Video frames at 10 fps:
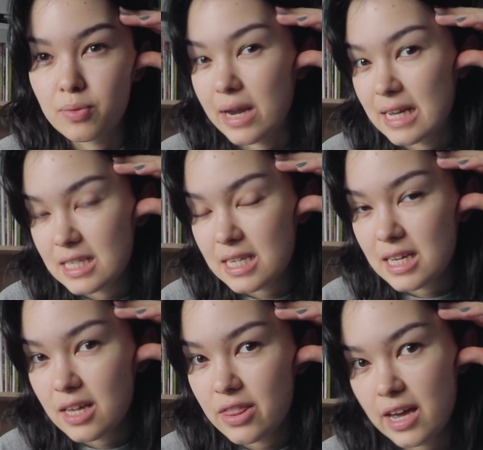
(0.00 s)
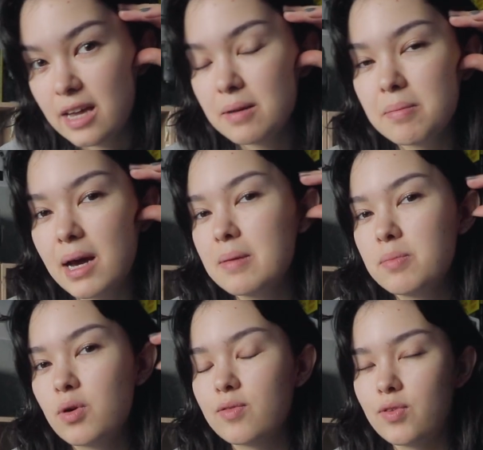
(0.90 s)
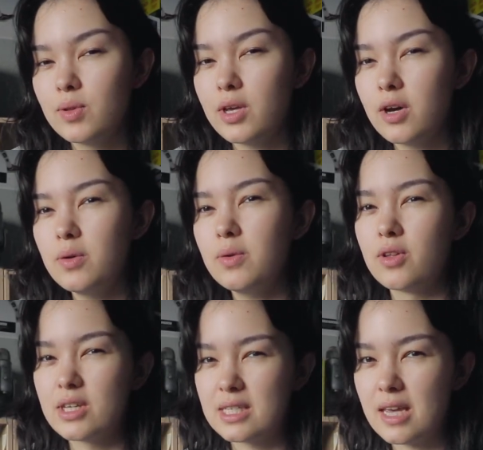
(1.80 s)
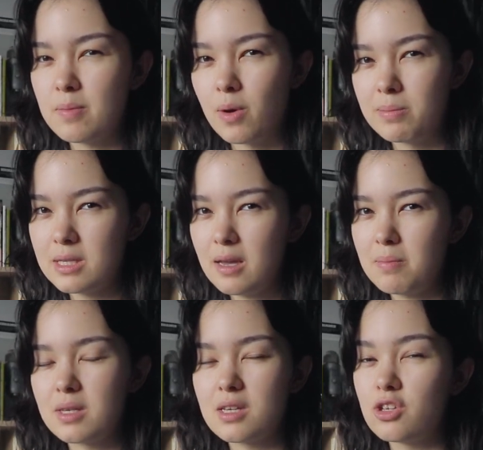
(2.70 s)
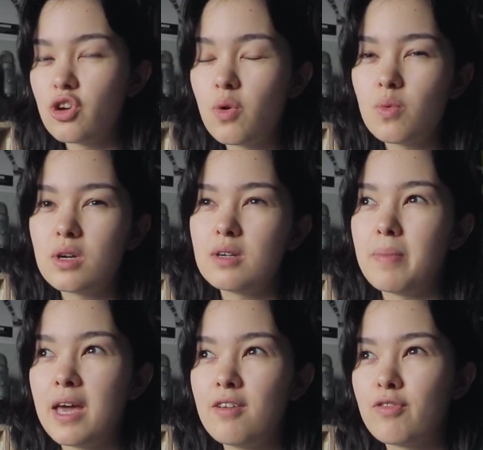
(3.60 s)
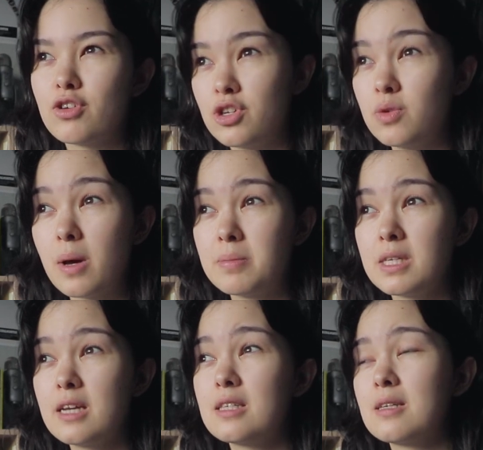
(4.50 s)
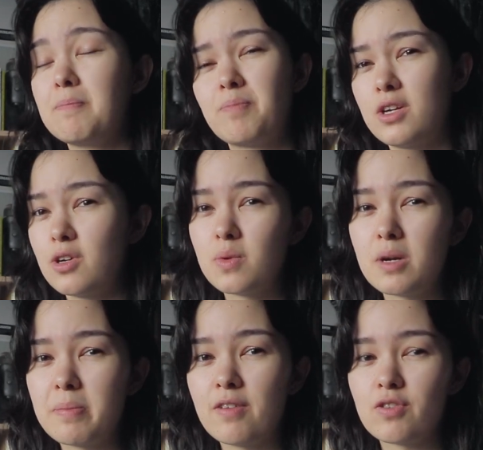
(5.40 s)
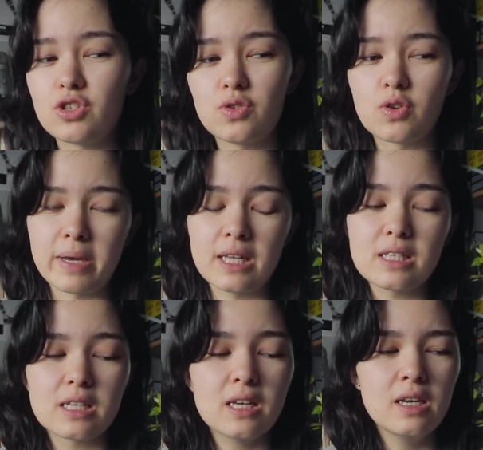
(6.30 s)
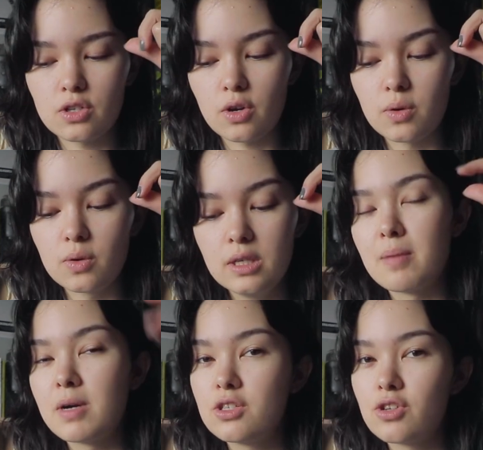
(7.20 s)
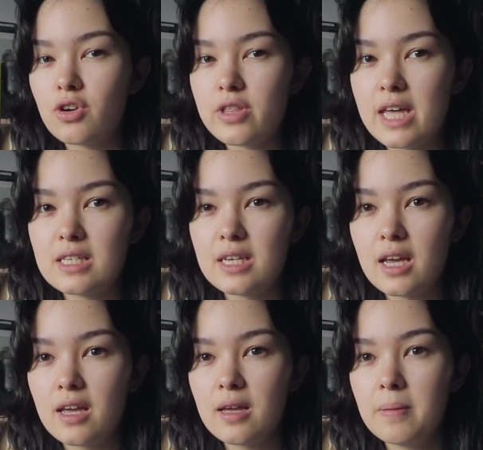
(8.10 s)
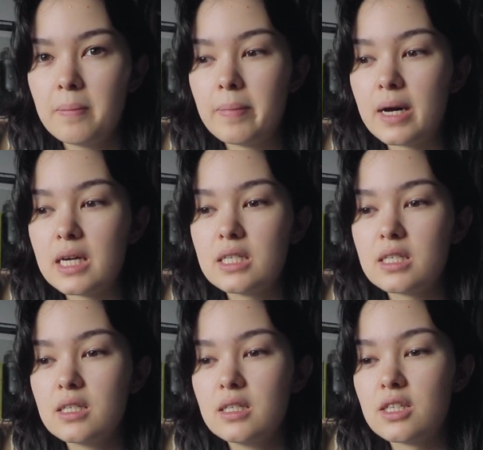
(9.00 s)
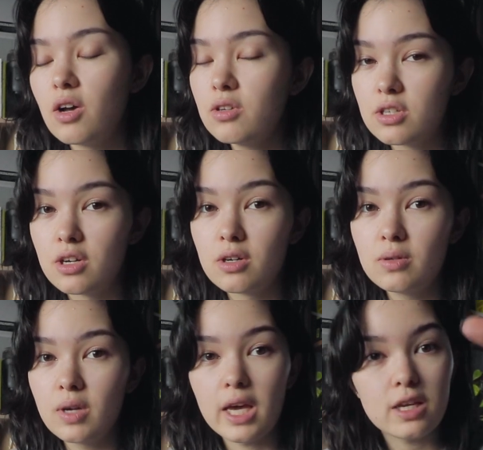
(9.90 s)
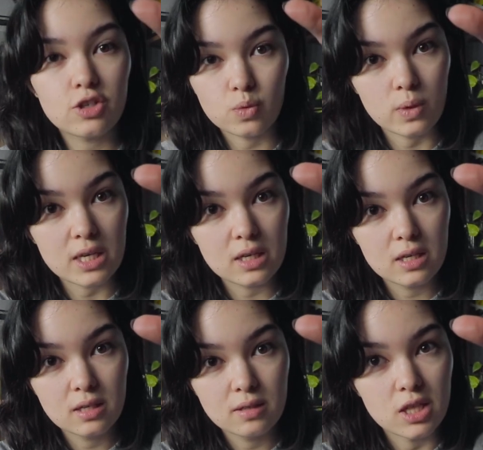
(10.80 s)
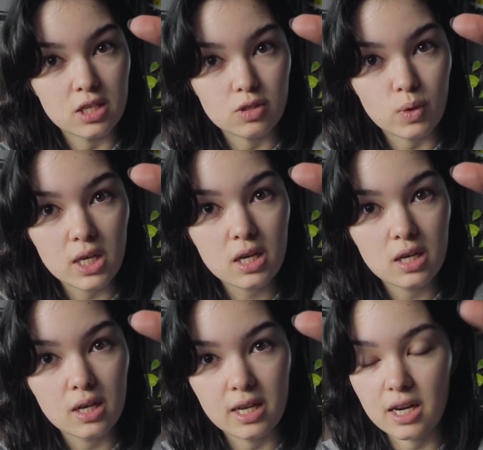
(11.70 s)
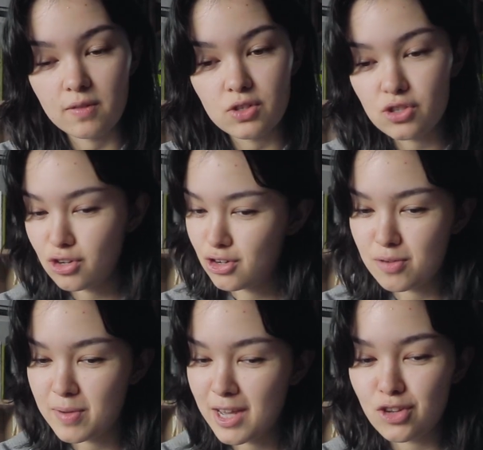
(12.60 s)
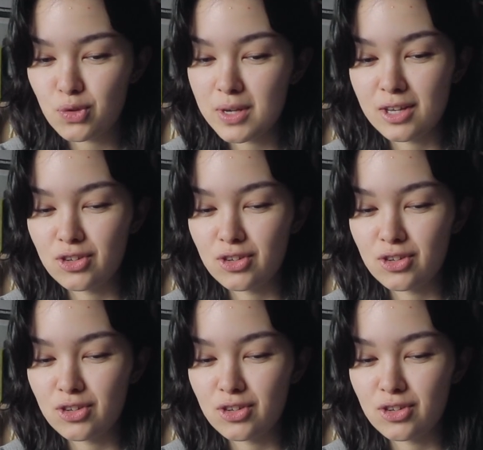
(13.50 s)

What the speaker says: branding than my portfolio on the same website, because I don't want to pay for 2 websites. I don't want to pay for 2 domains. So I might start on that today, but it's also H week this week, and I haven't started on my H week